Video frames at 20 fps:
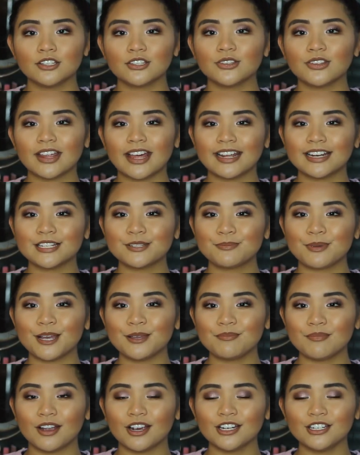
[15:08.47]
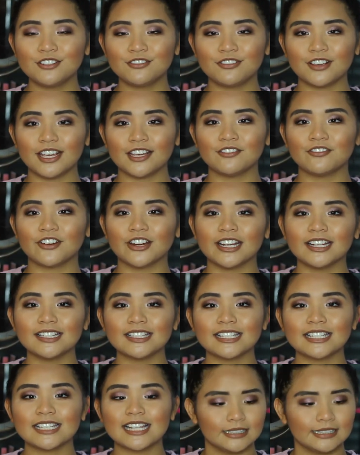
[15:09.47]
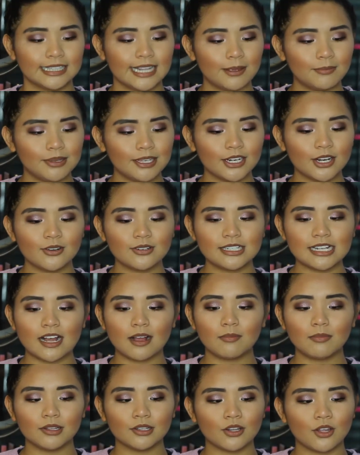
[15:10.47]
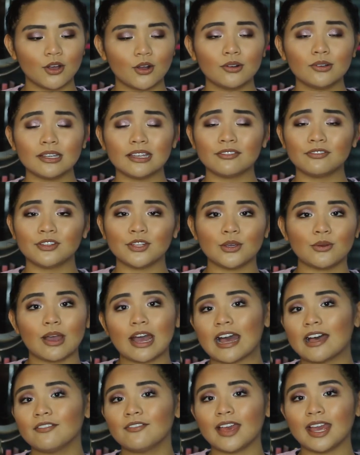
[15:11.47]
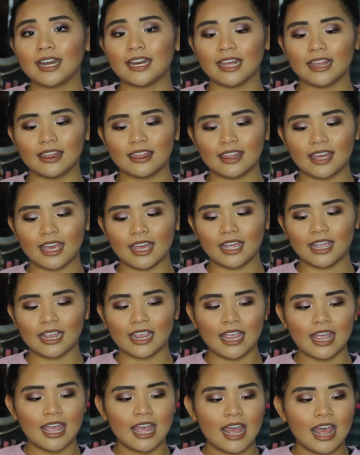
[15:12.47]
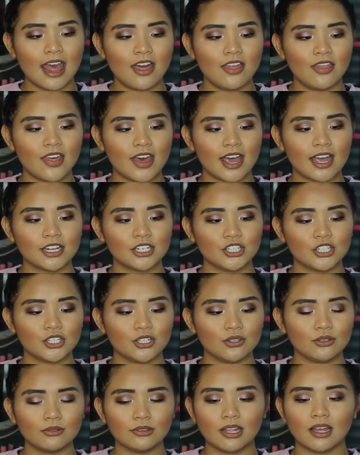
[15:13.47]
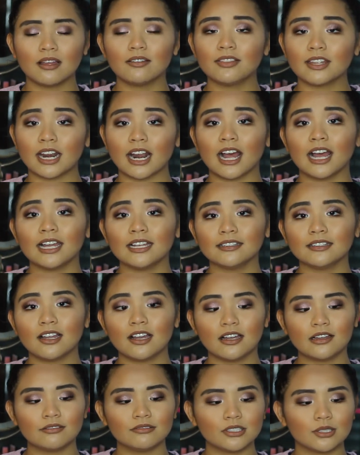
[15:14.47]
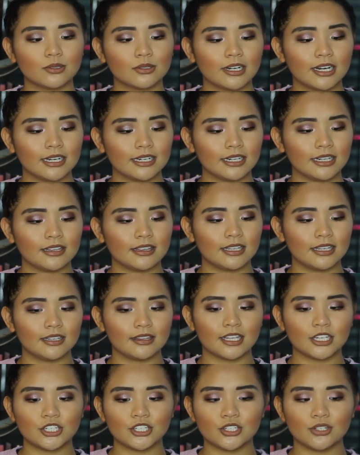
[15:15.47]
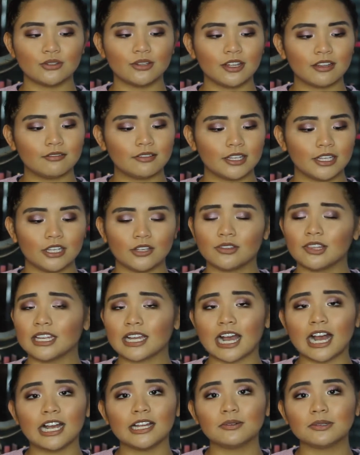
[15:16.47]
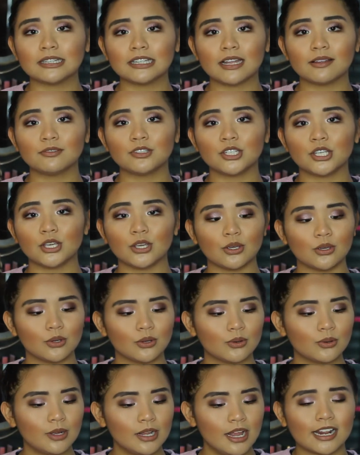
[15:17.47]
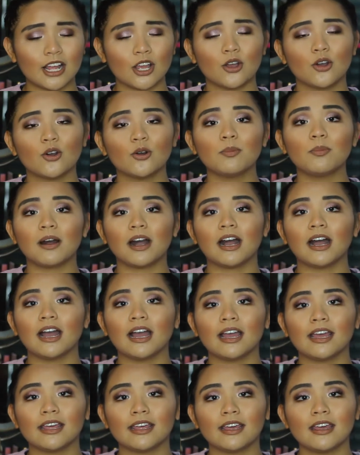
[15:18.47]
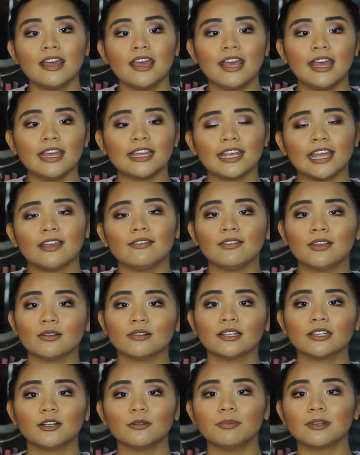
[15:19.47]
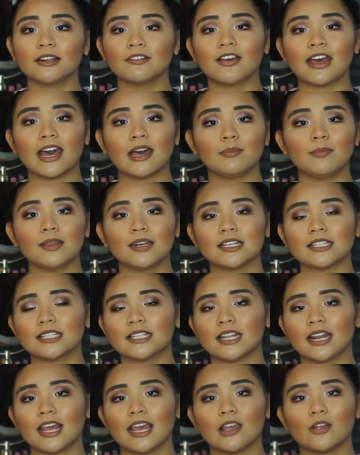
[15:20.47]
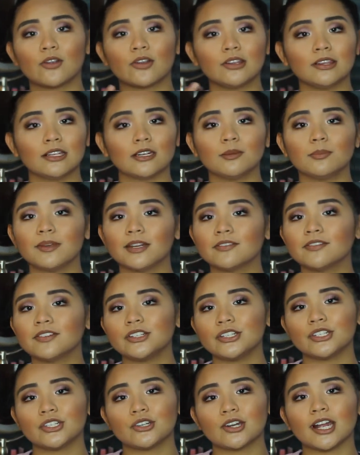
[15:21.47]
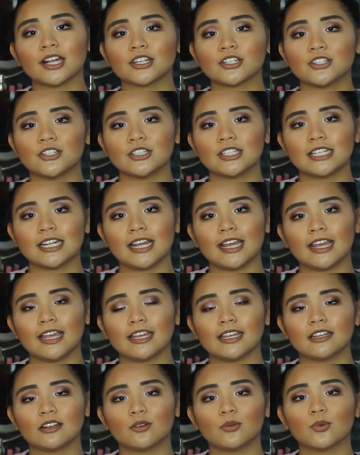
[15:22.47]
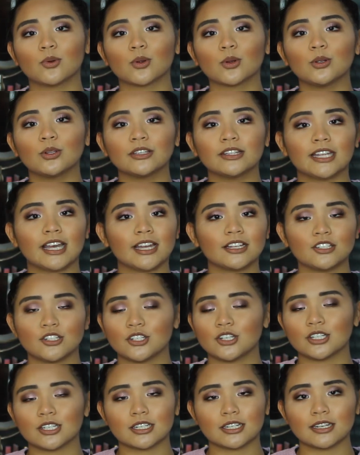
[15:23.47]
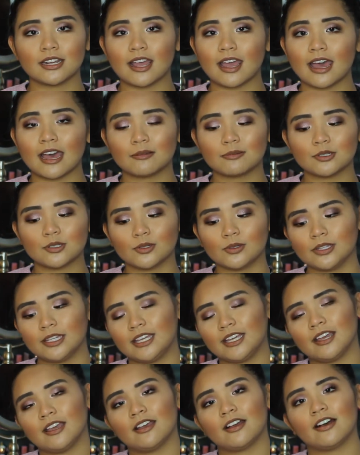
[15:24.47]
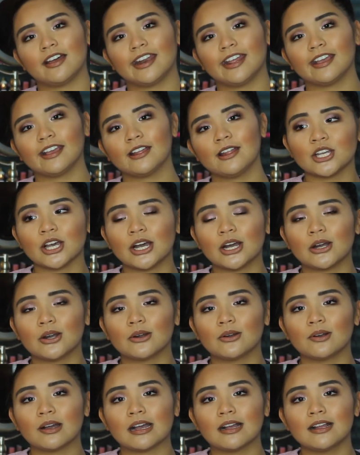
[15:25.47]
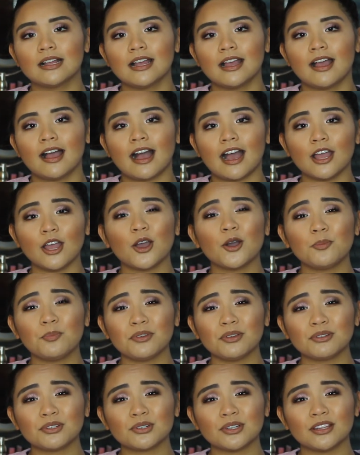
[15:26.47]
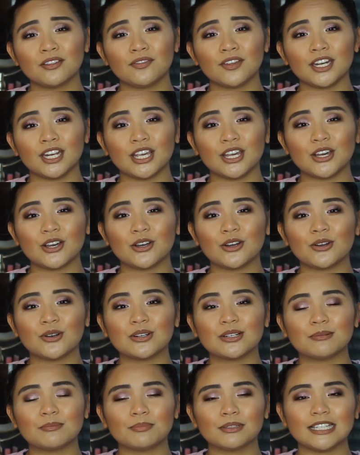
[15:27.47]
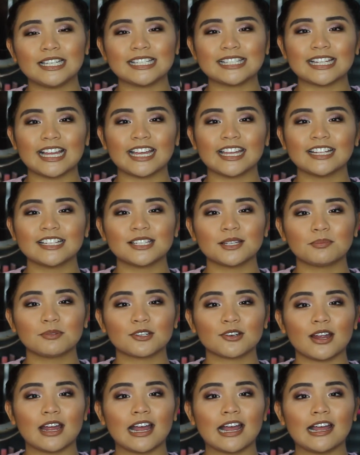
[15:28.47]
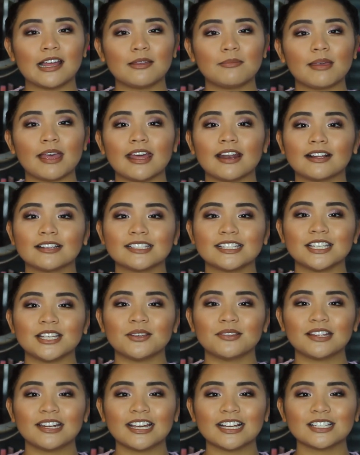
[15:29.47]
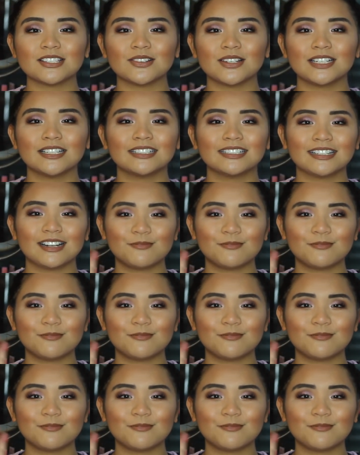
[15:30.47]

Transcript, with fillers: So that is my March favorites. Let me know down below if you have anything that you love that I loved or anything that you love that you think I would love too. I hope I gave you a little bit of happiness today or a little bit of a distraction today in a world that's just absolutely chaotic. So I hope you enjoyed the video. Please like and subscribe and I'll see you in the next one.